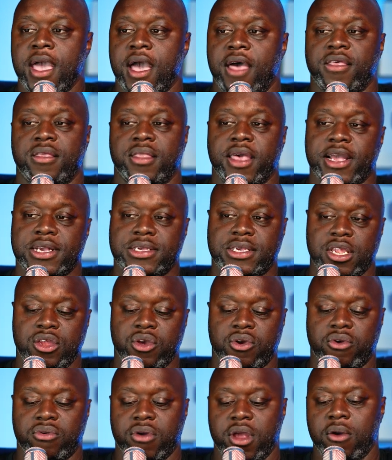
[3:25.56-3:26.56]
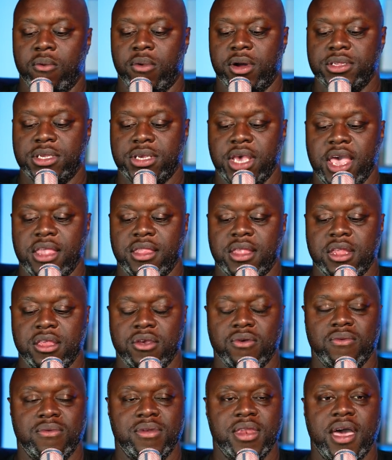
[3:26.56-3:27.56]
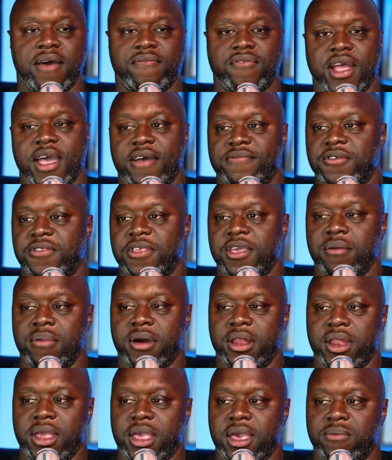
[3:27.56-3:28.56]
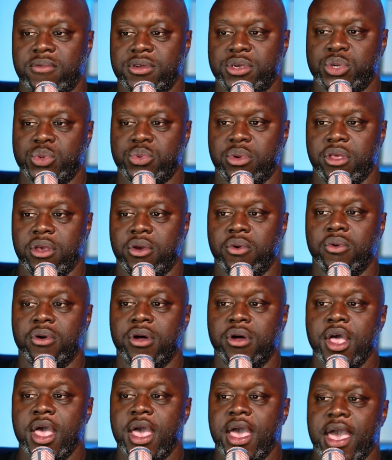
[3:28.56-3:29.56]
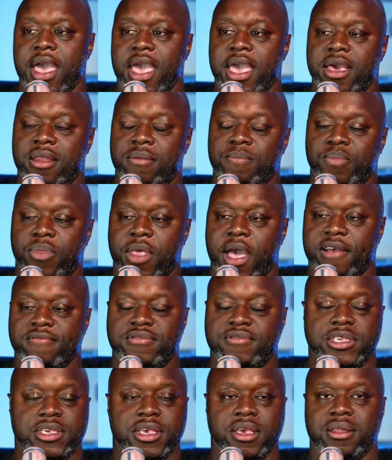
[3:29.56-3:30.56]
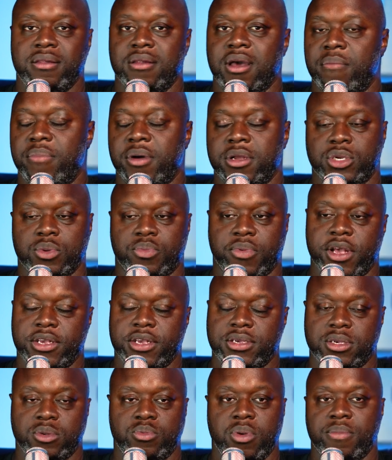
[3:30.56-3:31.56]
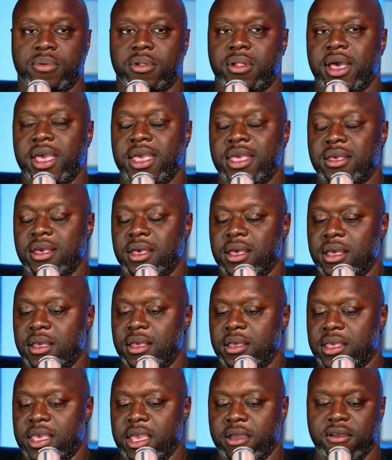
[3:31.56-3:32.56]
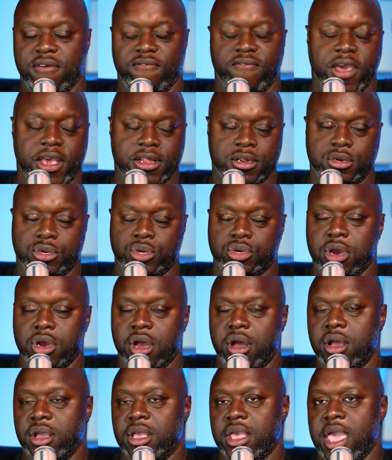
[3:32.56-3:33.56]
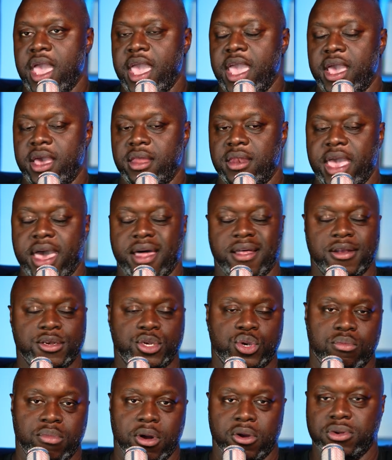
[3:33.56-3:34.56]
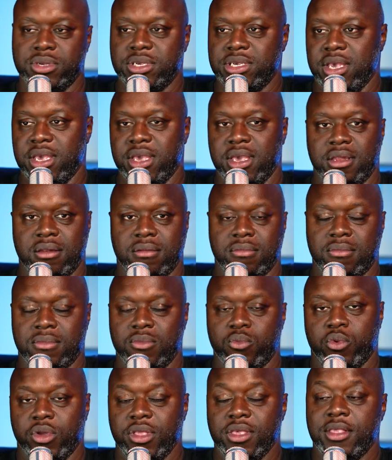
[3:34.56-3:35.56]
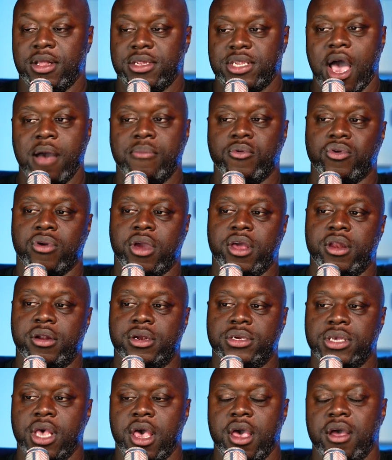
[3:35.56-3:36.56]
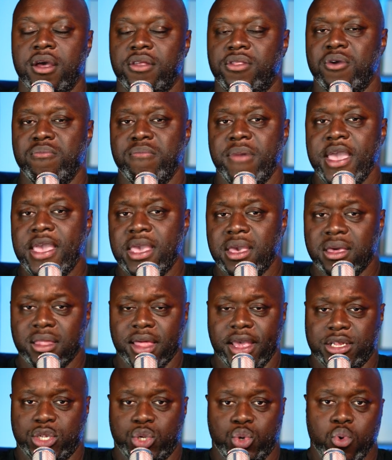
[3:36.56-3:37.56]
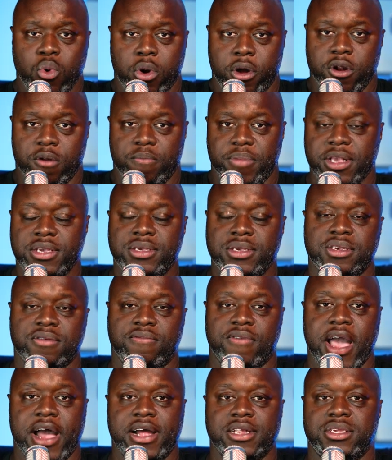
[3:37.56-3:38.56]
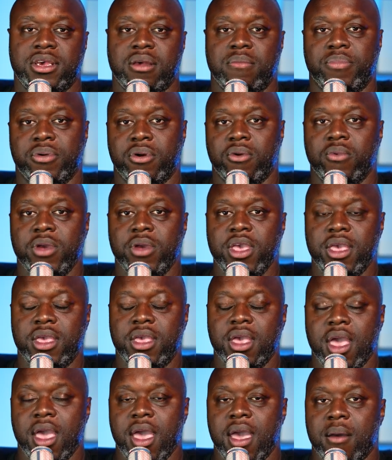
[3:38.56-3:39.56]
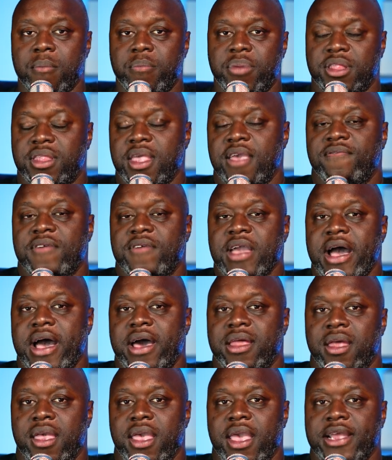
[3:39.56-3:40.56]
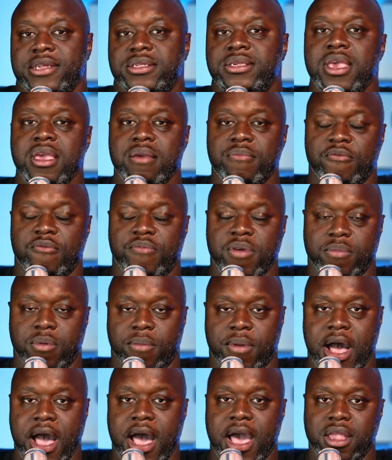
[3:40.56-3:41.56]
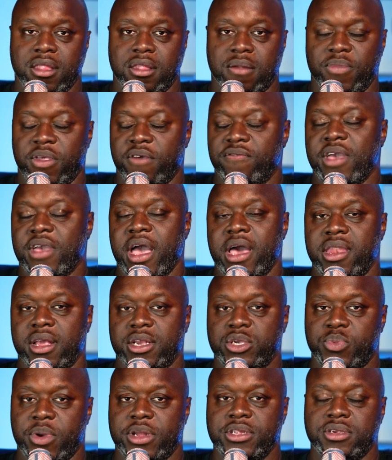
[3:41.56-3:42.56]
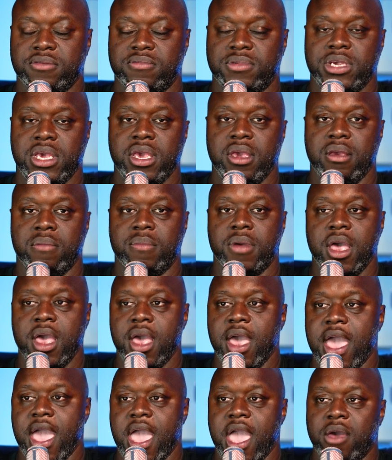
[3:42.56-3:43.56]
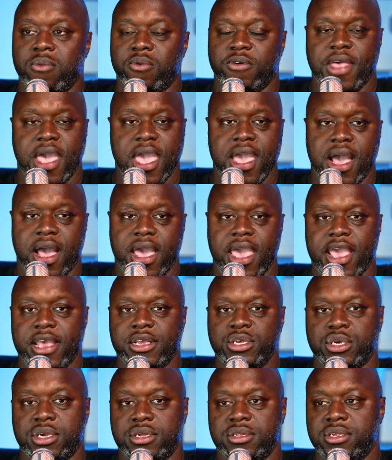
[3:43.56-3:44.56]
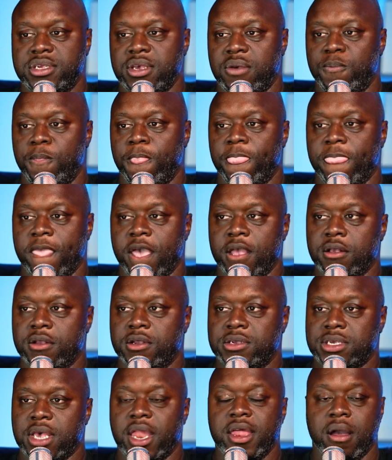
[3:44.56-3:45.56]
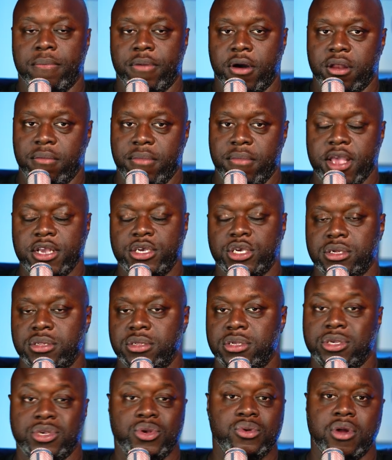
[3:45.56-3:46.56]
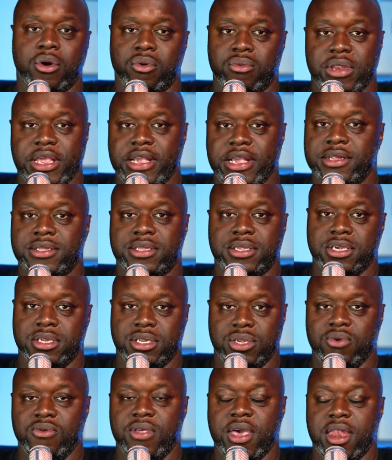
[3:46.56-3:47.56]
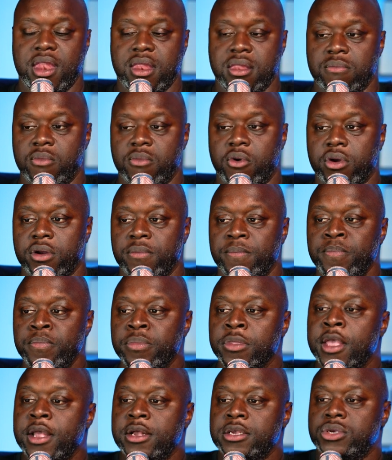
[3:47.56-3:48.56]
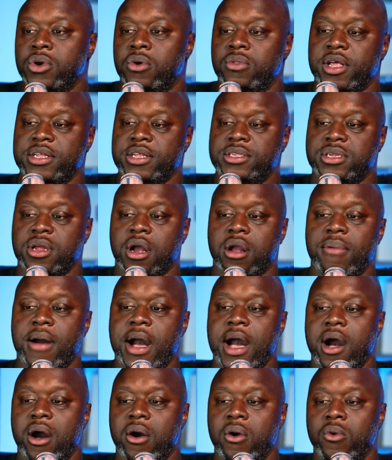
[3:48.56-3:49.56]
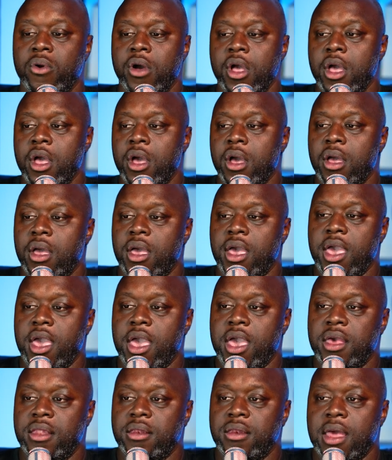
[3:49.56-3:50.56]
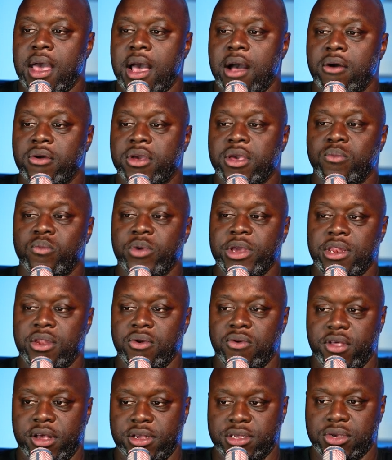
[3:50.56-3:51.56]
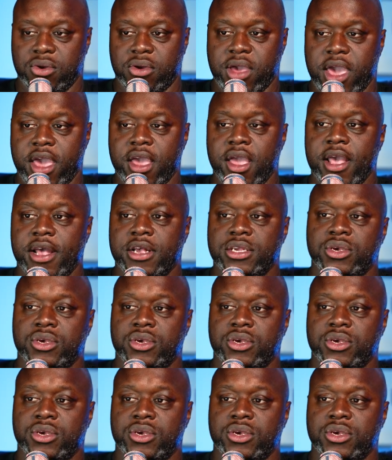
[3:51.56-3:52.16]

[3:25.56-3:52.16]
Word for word: And then, like I said, you create it once, and then you never have to think about it again, which is really cool. And I've seen a bunch of places. People like Gary Vaynerchuk and Alex Hormozi, and really the top creators. They're making like 200 pieces of content per week, but they've got a team of people behind them. They've got an expensive team. And with AI agents and, and setting up automations, you don't need to do that anymore. So let's talk about how and how can we do this, okay?